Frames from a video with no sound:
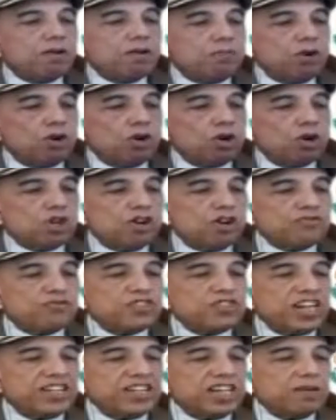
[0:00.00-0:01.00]
Board of
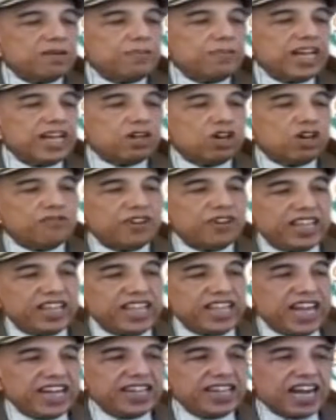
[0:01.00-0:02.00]
Central Bank of
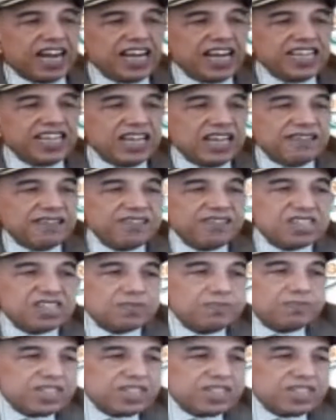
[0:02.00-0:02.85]
India and ILFS,